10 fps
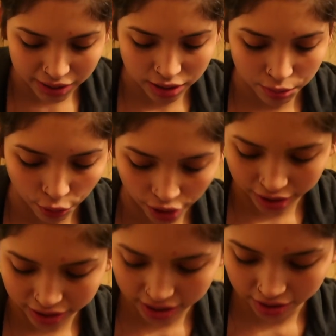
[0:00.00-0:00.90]
me some
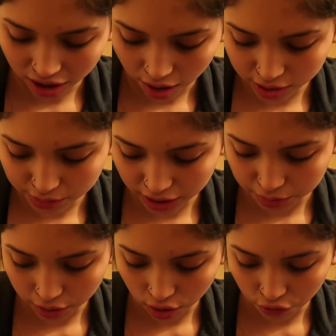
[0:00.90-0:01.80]
pointers in the comments
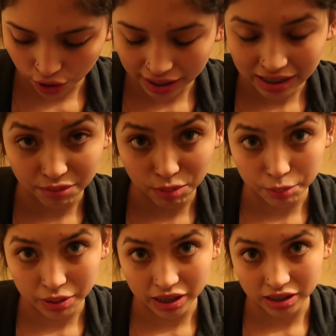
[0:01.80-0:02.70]
box below if you guys have
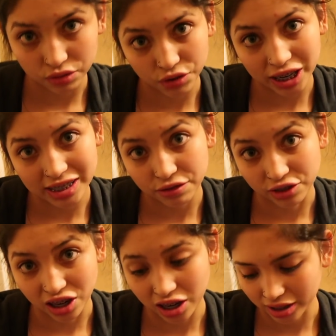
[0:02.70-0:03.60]
puppies or if you guys have
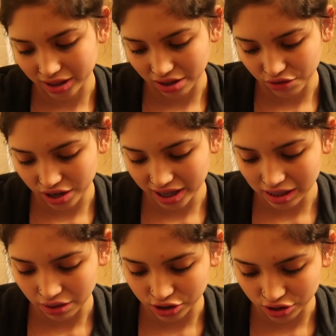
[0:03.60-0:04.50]
dogs and if you
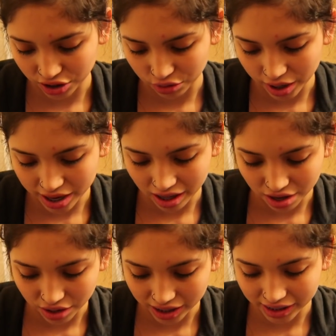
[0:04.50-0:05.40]
guys have a certain way
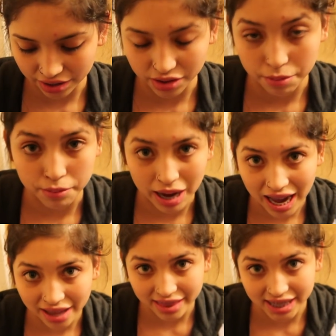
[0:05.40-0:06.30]
that you guys give them
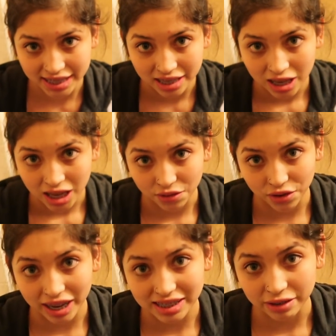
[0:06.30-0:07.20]
baths if
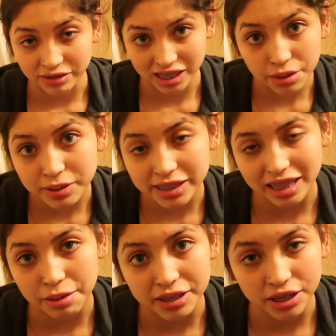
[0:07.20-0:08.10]
you guys have tips
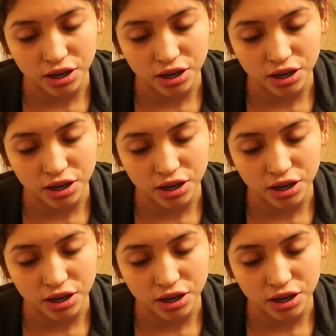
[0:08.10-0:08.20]
let me